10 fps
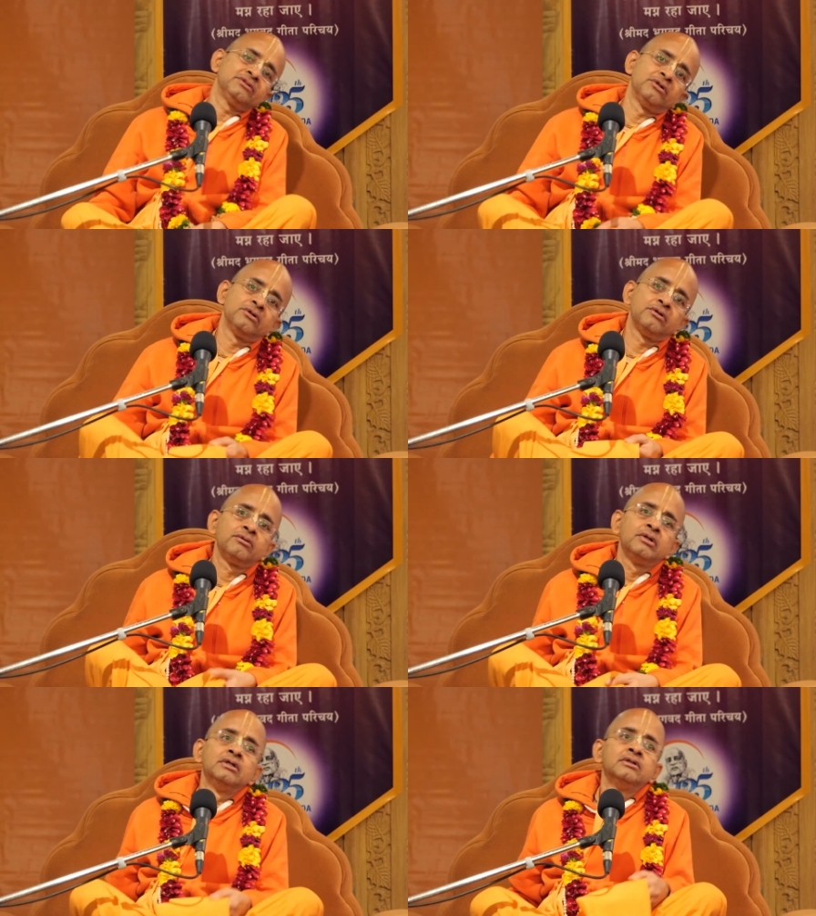
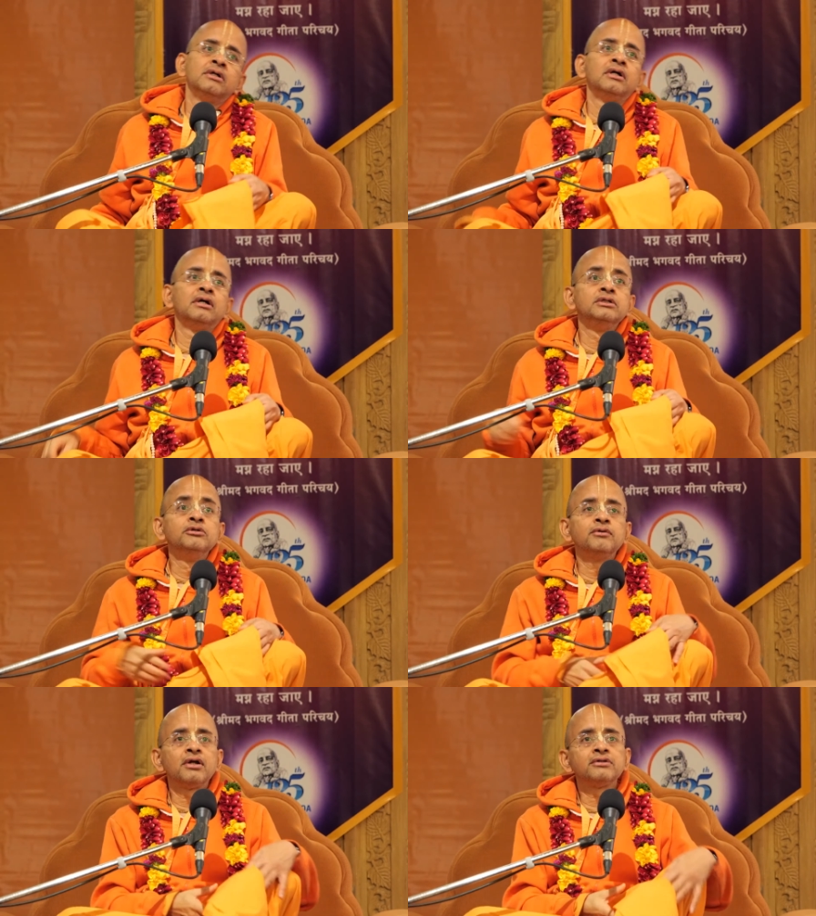So,
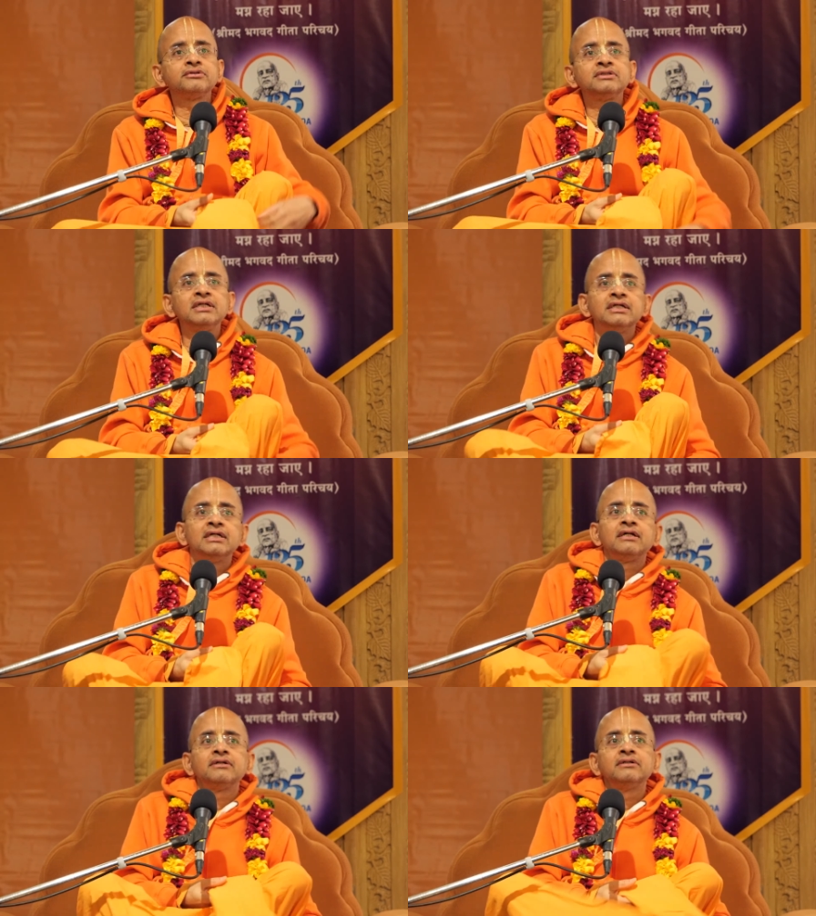you will also
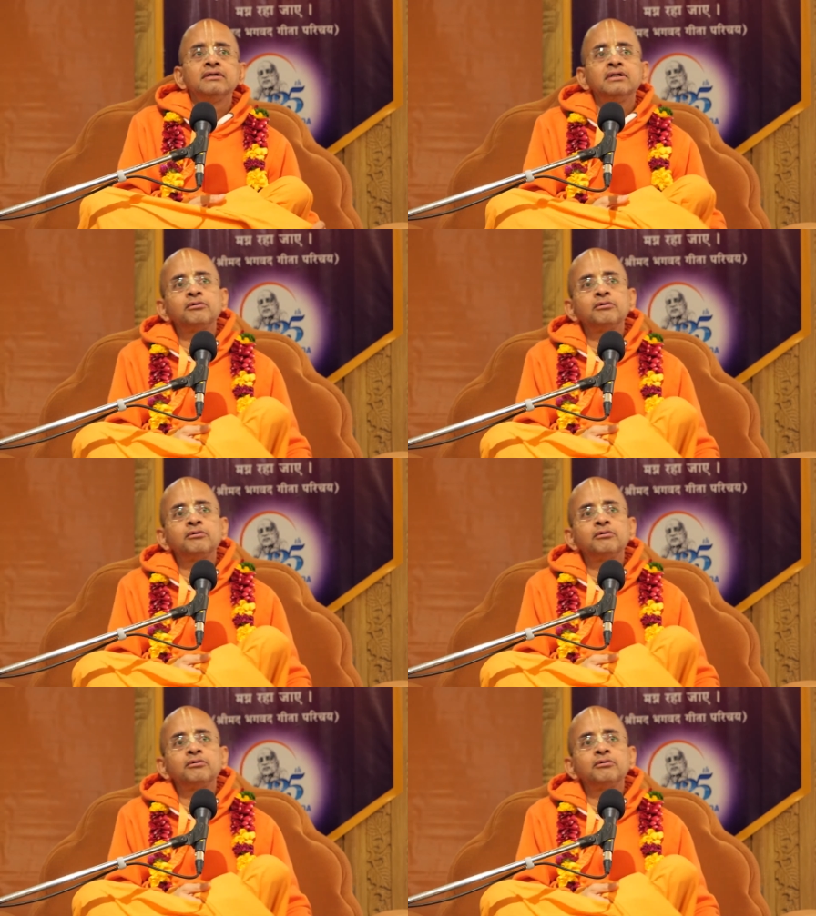see,